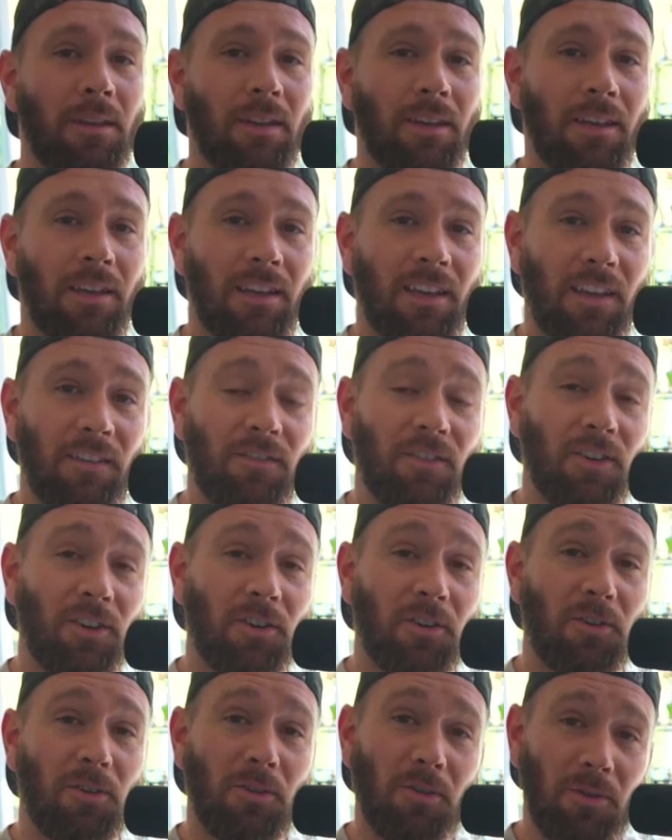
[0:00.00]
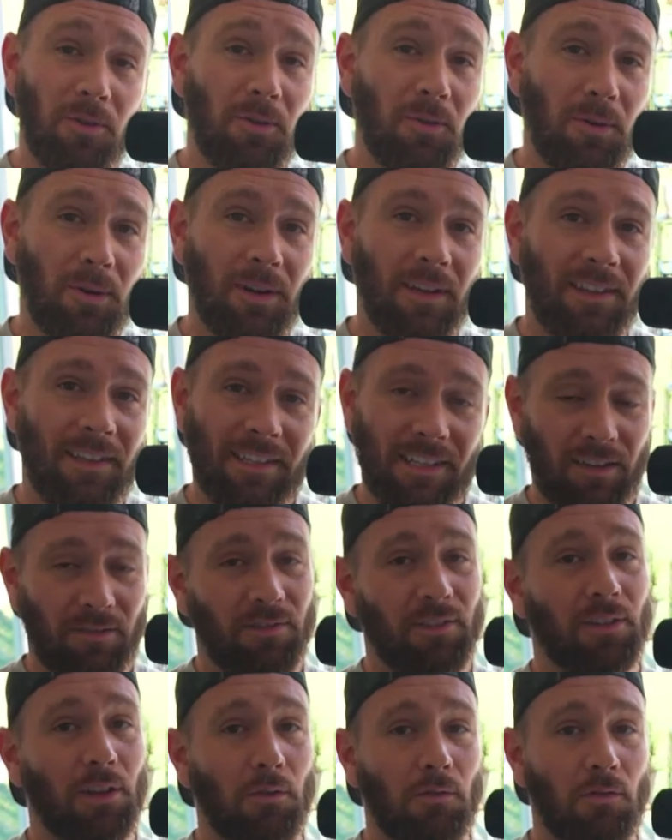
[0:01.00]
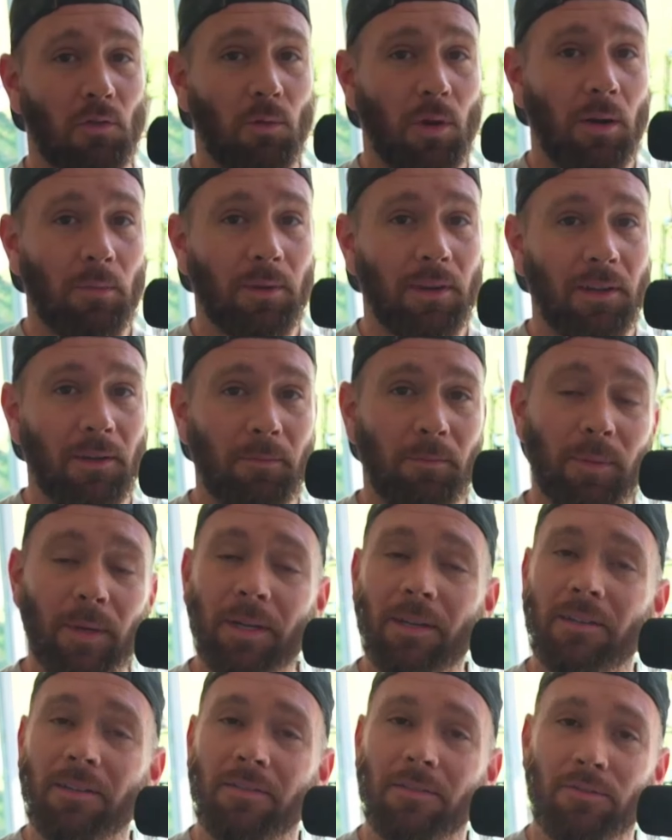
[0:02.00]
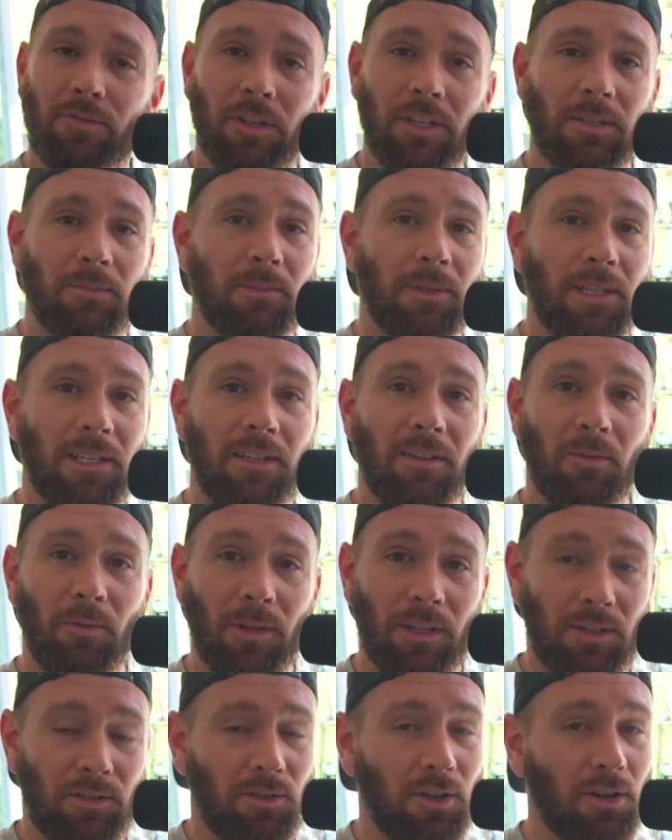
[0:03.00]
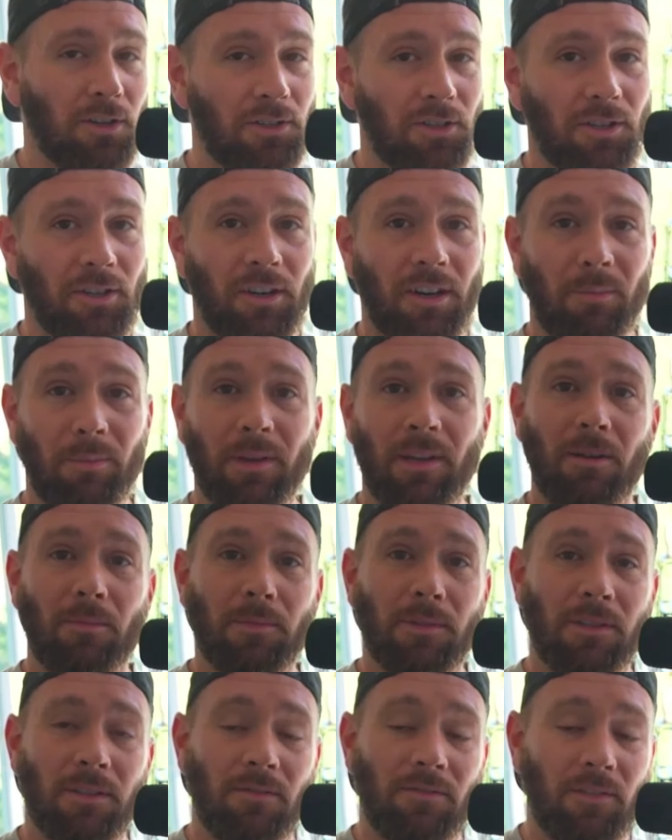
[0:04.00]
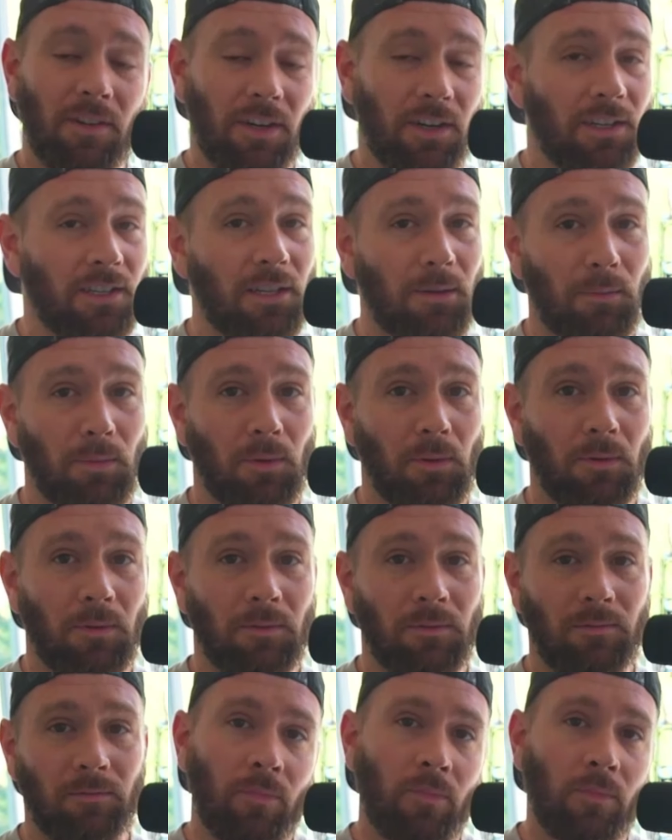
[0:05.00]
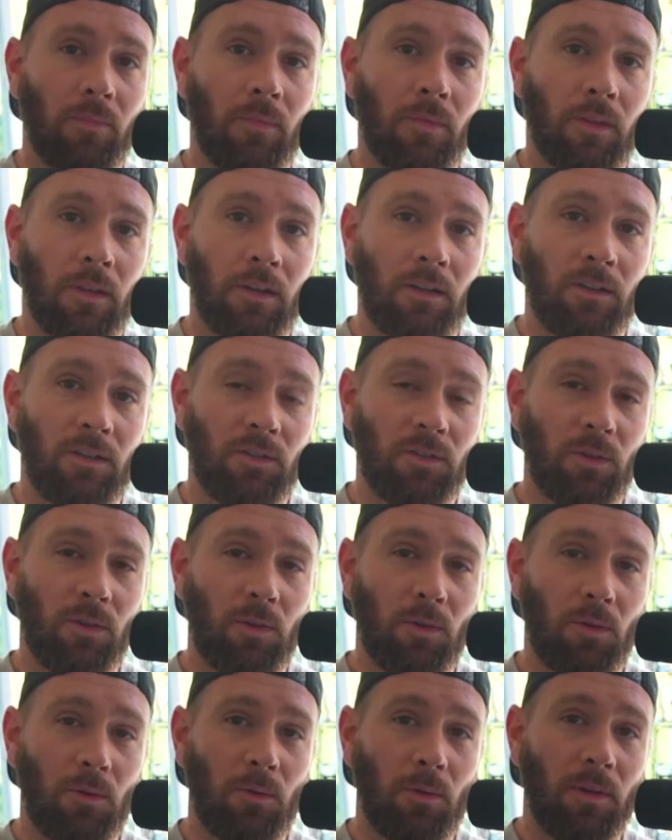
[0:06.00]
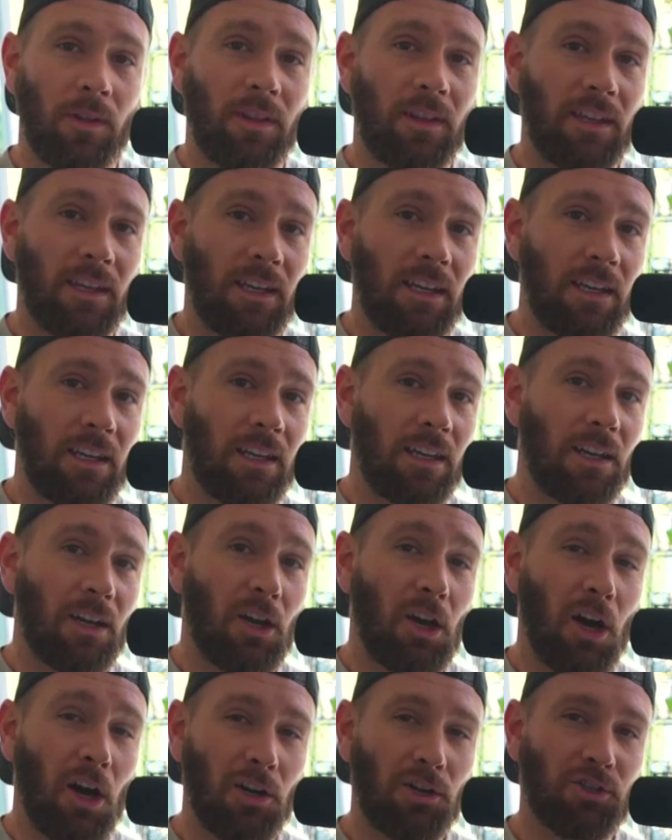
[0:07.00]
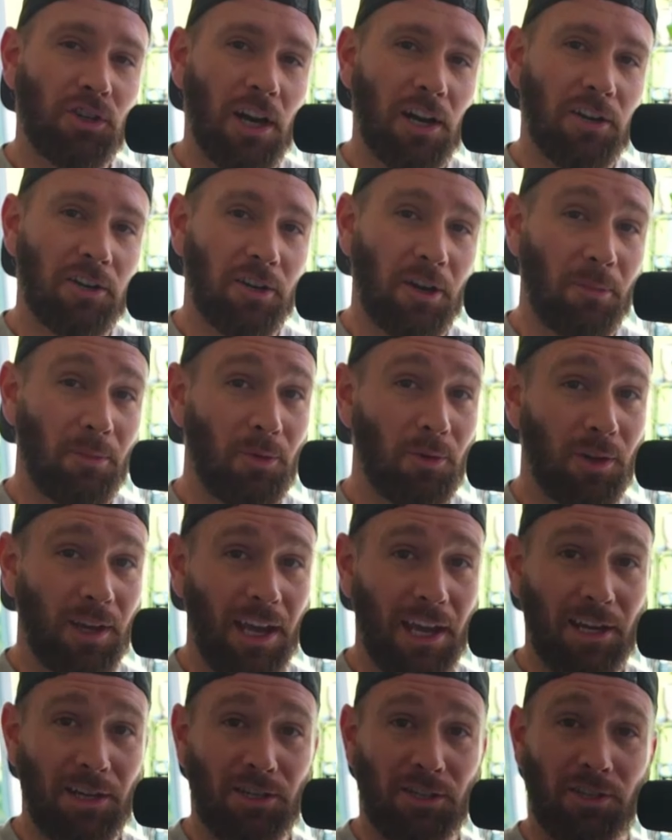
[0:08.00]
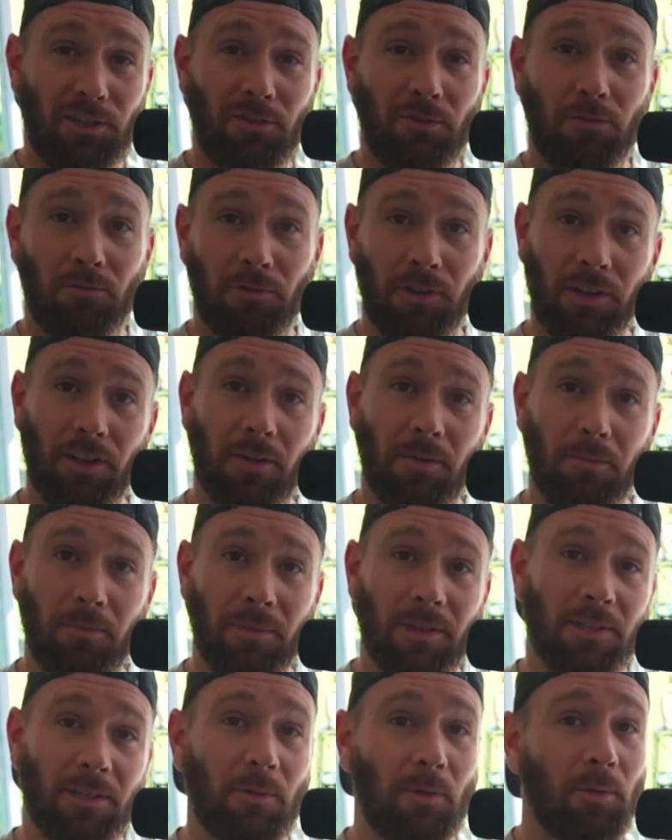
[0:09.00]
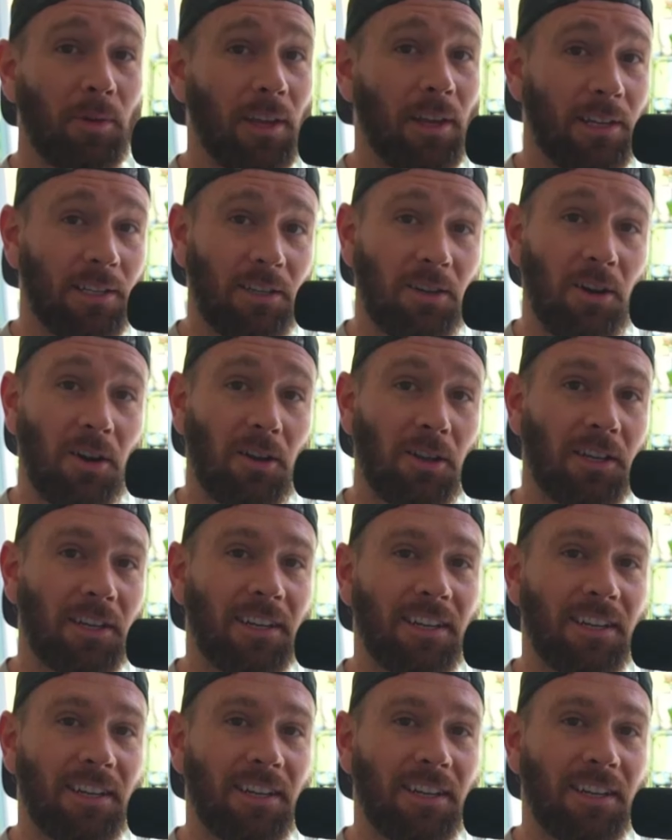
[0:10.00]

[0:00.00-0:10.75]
If you're new, this can feel overwhelming, but trust me, with structure, it becomes very simple. So, the contractor communication rhythm is what we like to call it.